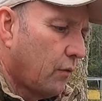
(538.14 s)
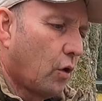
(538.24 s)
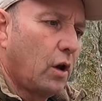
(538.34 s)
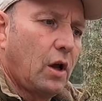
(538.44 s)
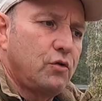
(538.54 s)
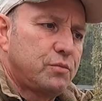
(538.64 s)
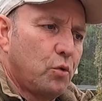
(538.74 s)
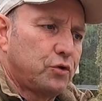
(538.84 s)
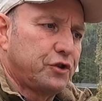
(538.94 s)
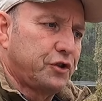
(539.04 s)
Got loads
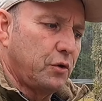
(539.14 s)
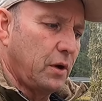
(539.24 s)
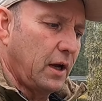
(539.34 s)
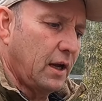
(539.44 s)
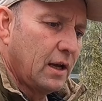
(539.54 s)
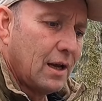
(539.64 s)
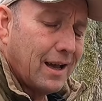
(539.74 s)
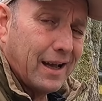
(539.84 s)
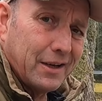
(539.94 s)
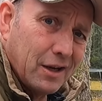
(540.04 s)
more to do here
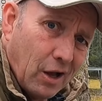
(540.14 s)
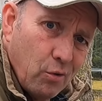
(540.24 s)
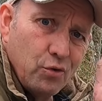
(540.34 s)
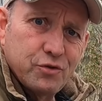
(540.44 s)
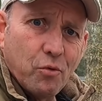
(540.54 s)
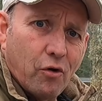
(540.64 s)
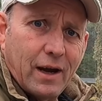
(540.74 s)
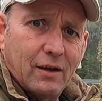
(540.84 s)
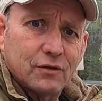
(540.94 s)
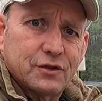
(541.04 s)
and loads
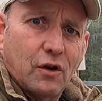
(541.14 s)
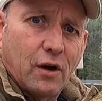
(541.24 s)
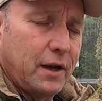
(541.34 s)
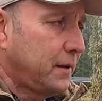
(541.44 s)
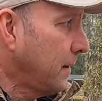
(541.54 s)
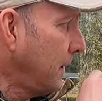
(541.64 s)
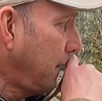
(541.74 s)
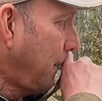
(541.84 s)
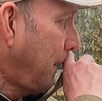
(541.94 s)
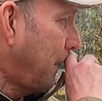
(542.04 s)
more outside
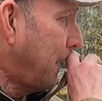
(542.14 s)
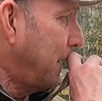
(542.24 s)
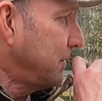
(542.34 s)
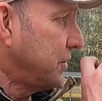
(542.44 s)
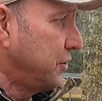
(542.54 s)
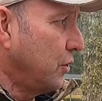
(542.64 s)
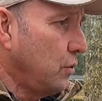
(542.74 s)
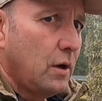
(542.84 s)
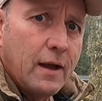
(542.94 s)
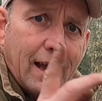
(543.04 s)
uh, to
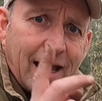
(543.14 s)
do.